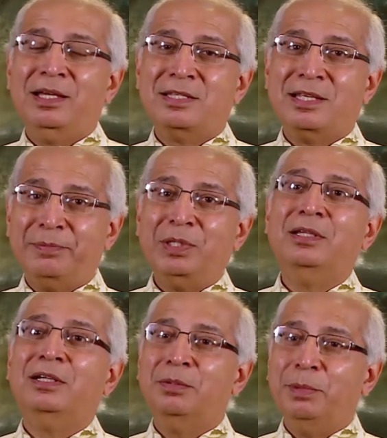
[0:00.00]
is something
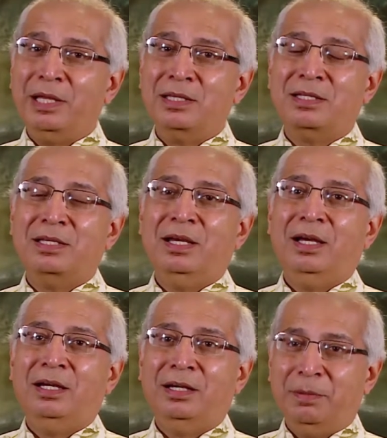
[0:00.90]
that remains
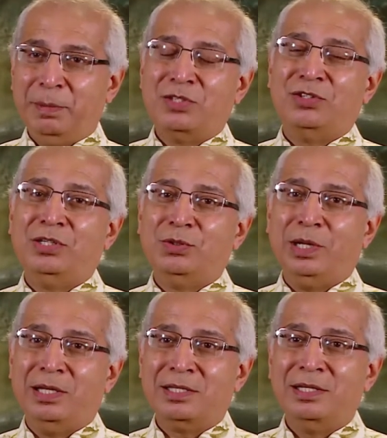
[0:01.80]
uh, a mystery to
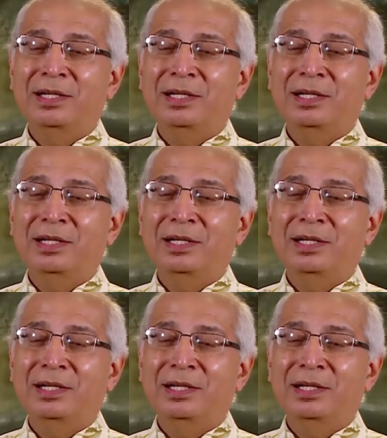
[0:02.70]
us.